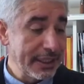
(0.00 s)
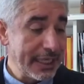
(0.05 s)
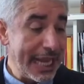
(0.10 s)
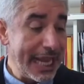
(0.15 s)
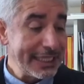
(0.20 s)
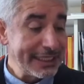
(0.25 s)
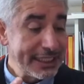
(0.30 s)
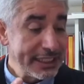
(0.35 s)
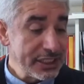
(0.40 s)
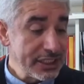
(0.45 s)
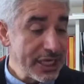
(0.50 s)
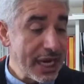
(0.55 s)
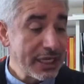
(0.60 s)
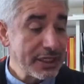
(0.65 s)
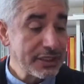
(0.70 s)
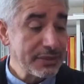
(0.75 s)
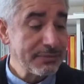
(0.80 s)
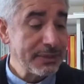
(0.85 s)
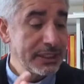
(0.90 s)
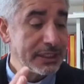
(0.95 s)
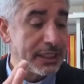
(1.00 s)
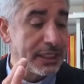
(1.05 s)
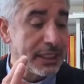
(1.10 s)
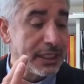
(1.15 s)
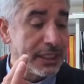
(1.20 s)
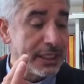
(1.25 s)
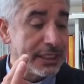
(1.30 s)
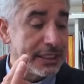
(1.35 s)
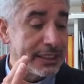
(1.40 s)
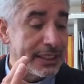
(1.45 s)
At the judgment,
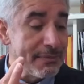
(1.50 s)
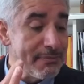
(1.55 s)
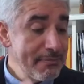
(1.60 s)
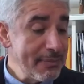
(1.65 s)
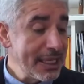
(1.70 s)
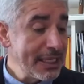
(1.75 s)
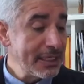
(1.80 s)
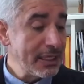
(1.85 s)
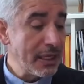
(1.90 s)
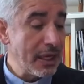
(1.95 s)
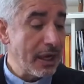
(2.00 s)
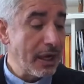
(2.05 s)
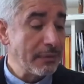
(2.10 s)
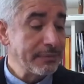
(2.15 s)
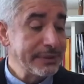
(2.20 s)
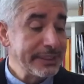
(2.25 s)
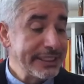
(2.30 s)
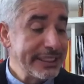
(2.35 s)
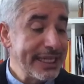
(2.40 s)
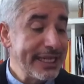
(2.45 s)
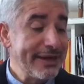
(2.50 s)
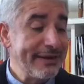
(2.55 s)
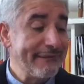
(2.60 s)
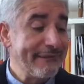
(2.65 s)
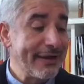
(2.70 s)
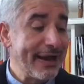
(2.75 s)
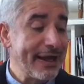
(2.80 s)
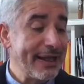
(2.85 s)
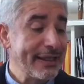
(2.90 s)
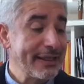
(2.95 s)
the men of
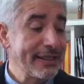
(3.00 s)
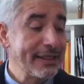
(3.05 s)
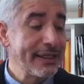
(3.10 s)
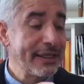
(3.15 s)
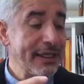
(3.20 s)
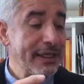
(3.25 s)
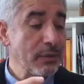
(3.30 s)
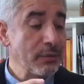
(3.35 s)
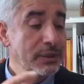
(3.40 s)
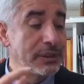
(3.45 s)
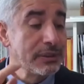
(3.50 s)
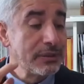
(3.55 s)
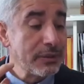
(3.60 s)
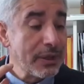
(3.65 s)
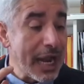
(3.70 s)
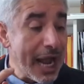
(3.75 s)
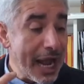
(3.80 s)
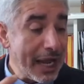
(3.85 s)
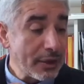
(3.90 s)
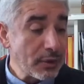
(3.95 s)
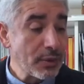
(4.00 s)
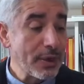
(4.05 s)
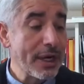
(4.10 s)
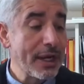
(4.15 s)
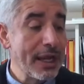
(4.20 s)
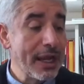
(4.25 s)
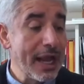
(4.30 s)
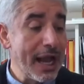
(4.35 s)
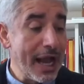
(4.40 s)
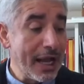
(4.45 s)
Nineveh will
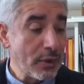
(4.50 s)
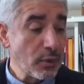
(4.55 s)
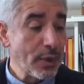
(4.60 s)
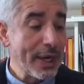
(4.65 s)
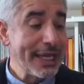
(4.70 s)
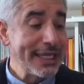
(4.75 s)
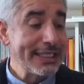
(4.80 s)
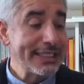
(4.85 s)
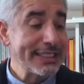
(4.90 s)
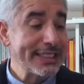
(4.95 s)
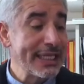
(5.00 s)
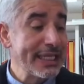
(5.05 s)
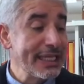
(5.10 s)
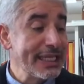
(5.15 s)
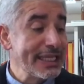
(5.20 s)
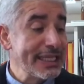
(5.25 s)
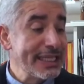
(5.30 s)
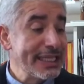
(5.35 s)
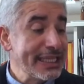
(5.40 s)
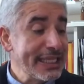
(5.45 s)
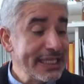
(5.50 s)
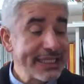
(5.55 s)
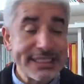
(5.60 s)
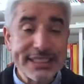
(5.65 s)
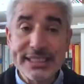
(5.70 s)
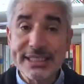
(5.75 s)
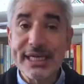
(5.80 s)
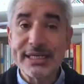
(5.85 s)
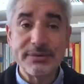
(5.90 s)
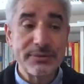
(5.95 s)
arise
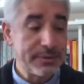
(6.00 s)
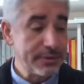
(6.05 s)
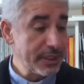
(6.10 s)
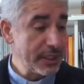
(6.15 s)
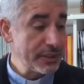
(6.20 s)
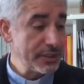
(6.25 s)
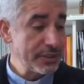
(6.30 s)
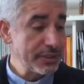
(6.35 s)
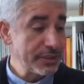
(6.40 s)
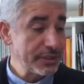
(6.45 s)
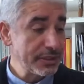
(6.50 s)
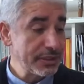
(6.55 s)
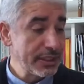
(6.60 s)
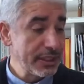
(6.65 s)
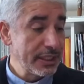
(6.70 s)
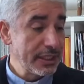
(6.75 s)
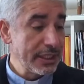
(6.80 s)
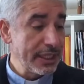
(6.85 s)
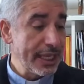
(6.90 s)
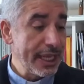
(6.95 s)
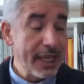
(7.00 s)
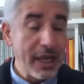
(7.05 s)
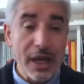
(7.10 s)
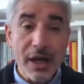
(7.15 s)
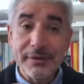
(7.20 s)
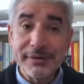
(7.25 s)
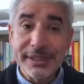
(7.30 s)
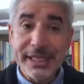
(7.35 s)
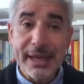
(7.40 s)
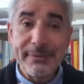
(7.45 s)
this generation and
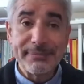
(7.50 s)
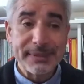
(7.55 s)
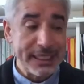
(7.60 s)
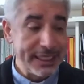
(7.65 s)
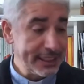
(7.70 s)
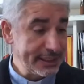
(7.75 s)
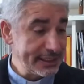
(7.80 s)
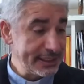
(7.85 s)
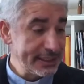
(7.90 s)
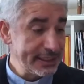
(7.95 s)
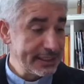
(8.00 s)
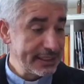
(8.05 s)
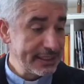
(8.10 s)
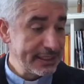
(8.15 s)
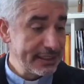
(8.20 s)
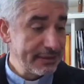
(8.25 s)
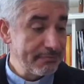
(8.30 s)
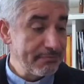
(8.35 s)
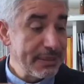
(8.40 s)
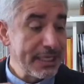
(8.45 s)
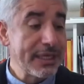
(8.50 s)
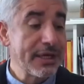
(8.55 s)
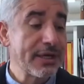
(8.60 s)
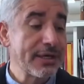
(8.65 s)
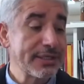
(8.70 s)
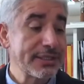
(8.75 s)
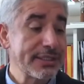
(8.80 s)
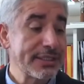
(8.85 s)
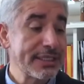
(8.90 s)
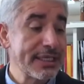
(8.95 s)
condemn it,
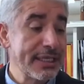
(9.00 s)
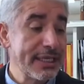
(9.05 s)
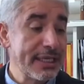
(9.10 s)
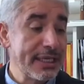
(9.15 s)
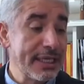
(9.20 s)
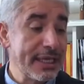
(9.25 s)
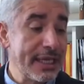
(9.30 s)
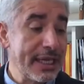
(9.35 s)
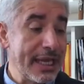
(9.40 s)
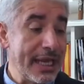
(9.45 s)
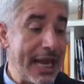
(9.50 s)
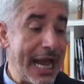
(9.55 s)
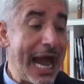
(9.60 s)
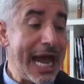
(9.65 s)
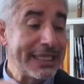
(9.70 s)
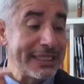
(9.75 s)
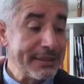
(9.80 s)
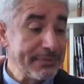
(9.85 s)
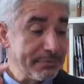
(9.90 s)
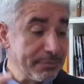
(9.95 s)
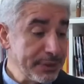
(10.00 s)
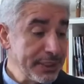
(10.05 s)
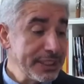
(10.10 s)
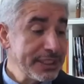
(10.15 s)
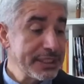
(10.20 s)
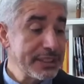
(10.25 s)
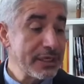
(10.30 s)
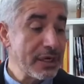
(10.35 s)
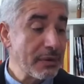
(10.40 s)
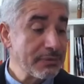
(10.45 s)
because at the
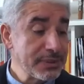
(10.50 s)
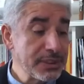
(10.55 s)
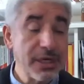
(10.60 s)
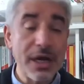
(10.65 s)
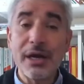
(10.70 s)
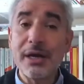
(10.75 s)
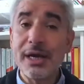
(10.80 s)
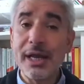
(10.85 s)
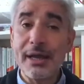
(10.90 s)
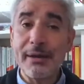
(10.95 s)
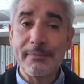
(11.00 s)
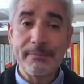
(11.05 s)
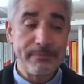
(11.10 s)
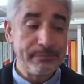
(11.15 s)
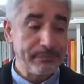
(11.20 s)
preaching of Jonah,